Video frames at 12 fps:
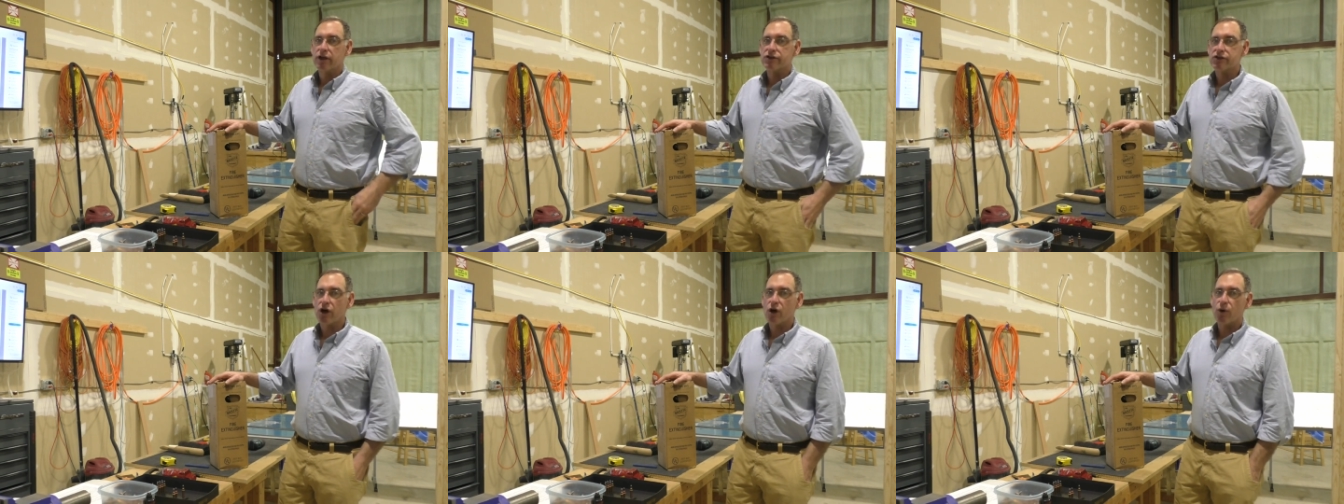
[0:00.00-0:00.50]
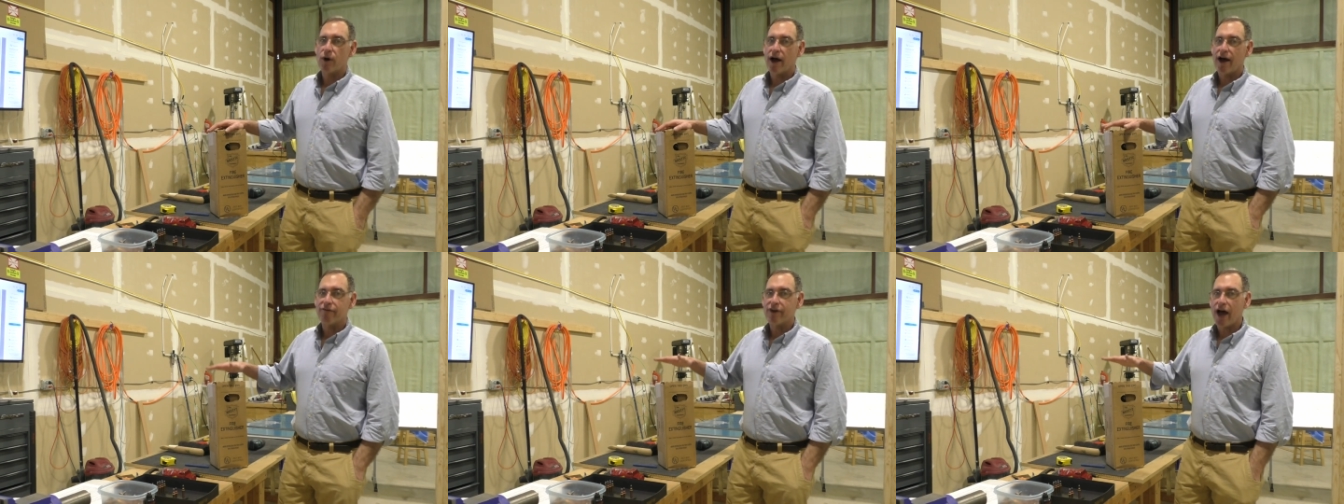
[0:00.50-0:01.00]
So
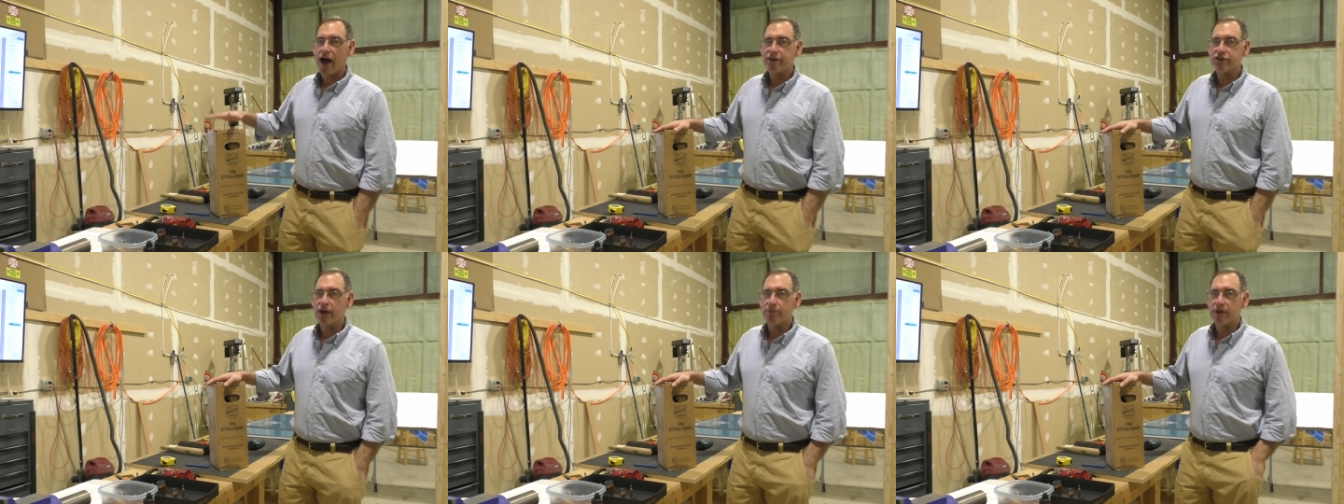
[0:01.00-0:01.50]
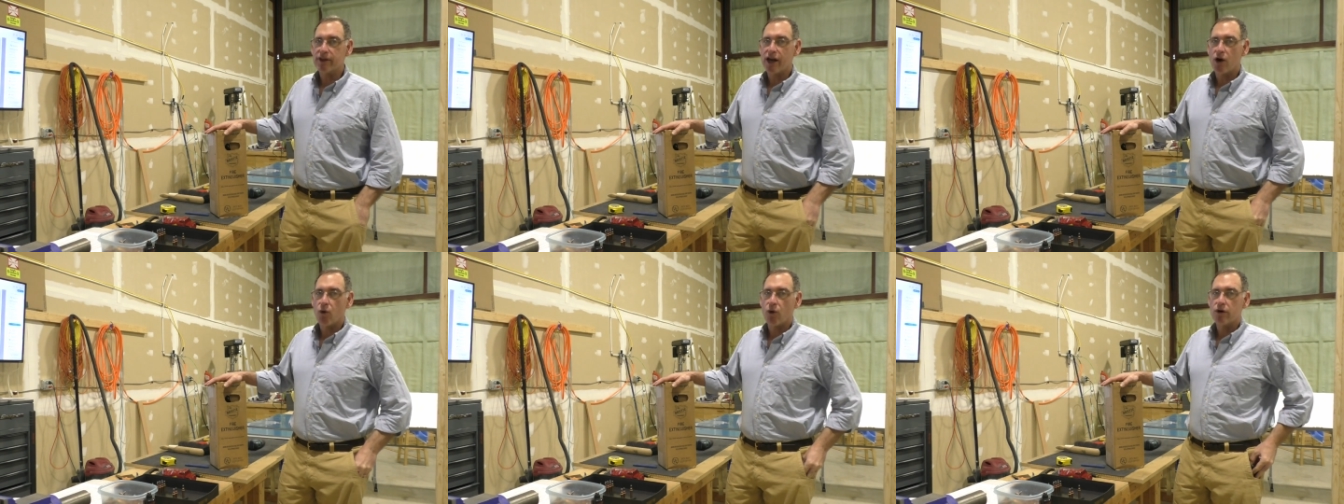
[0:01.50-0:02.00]
I've got something
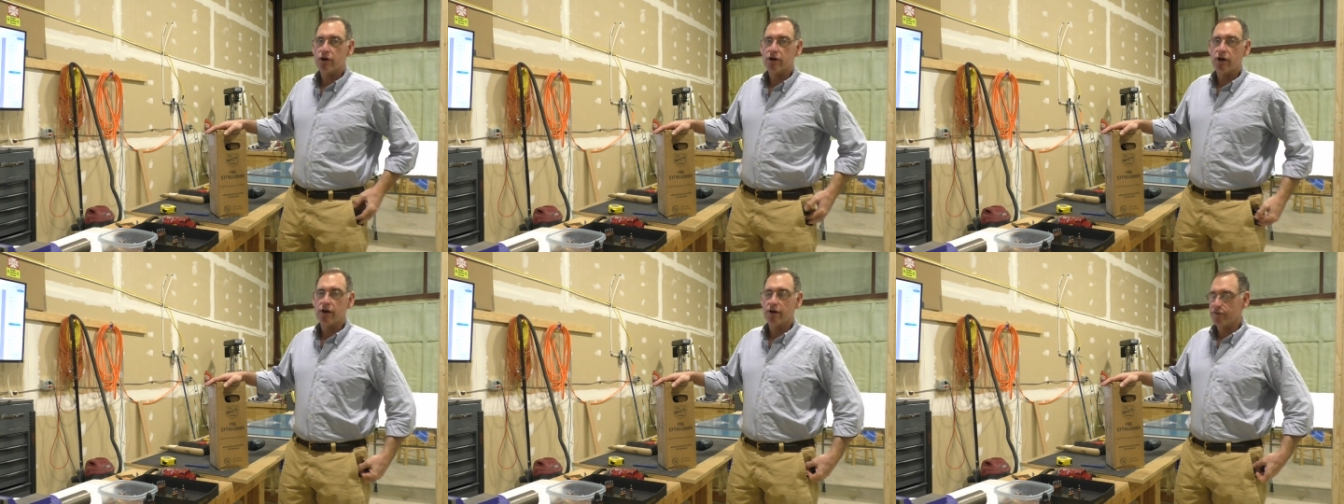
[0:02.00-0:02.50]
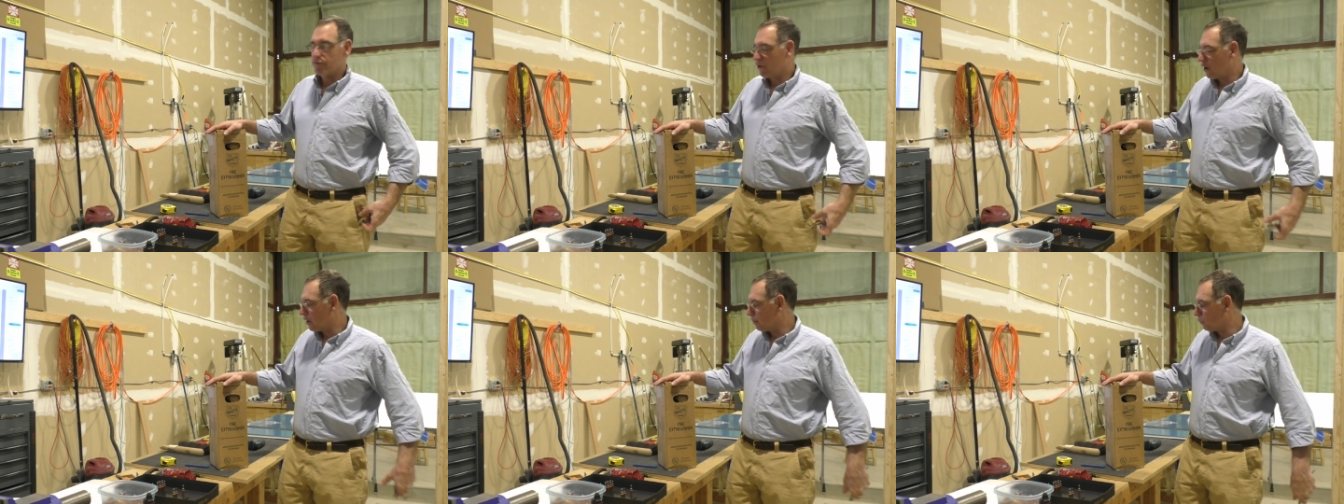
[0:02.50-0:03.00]
that I ordered
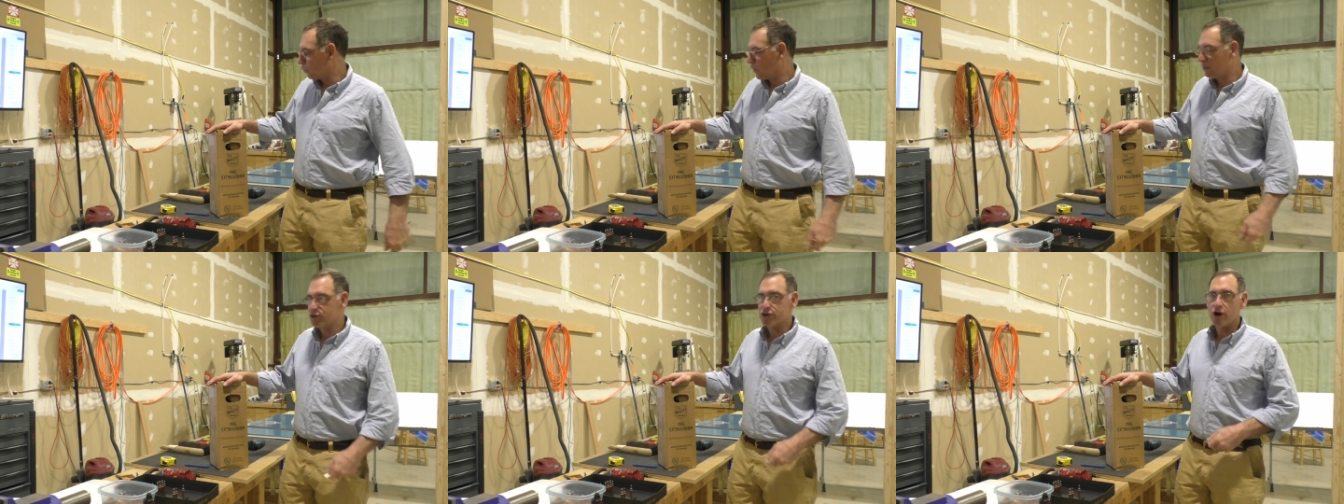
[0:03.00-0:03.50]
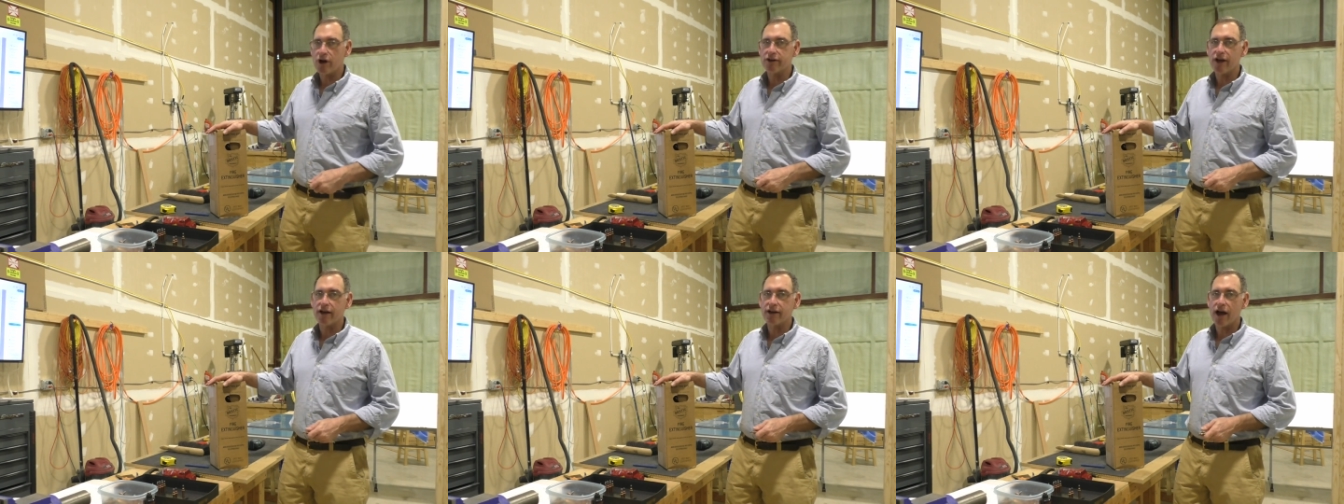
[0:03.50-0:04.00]
from
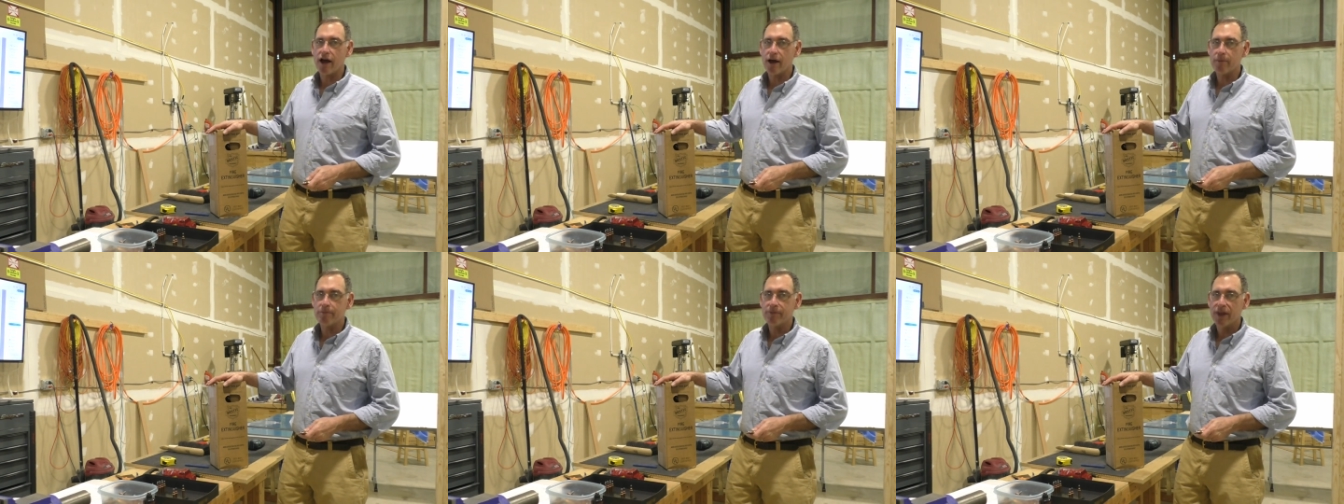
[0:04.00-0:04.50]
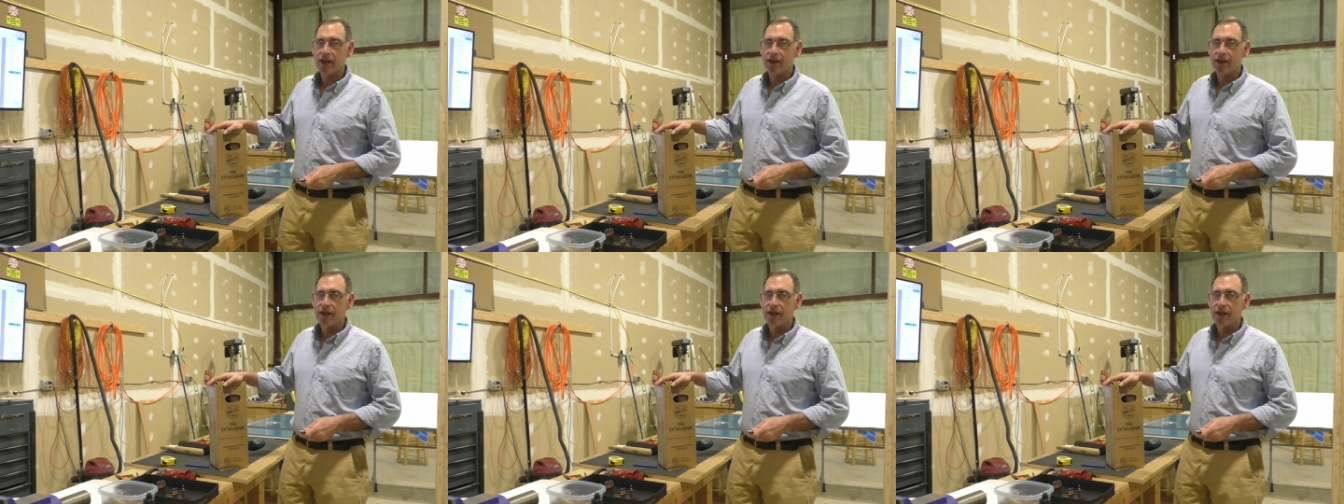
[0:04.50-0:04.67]
webstrong.com.